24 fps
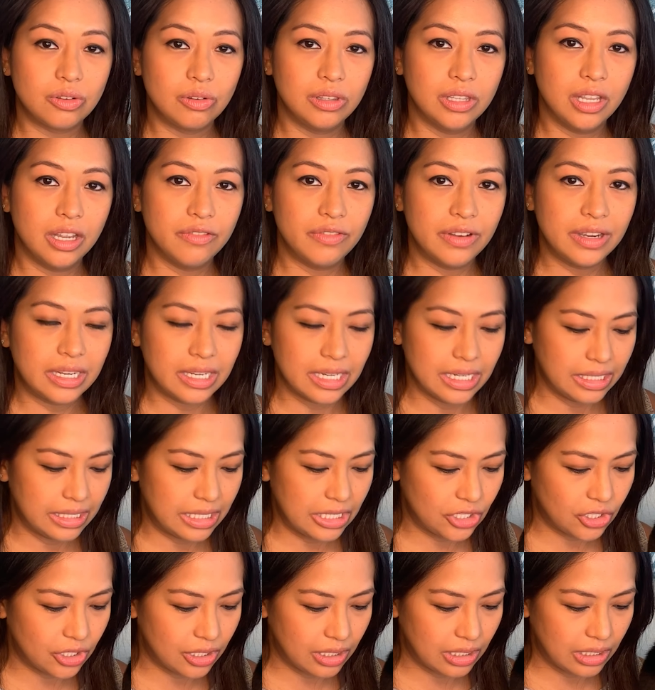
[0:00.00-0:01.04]
to love
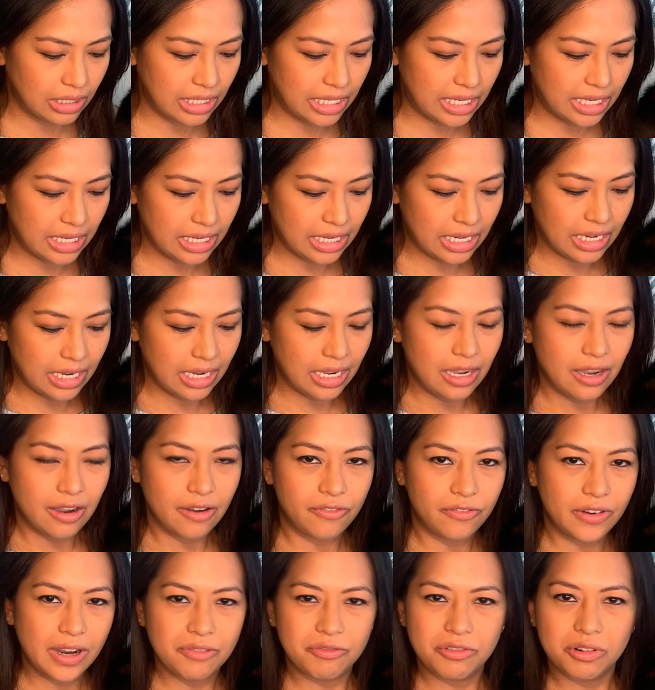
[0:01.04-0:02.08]
unconditionally,
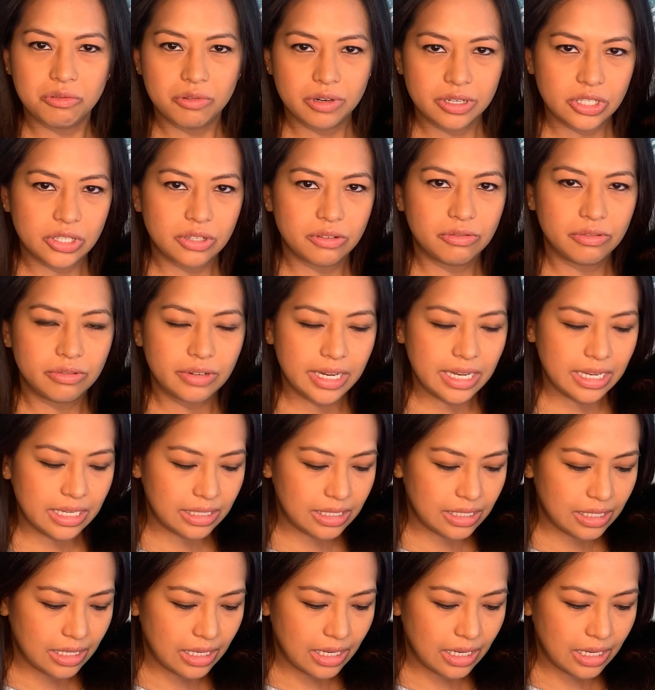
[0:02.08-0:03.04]
fight for what's right,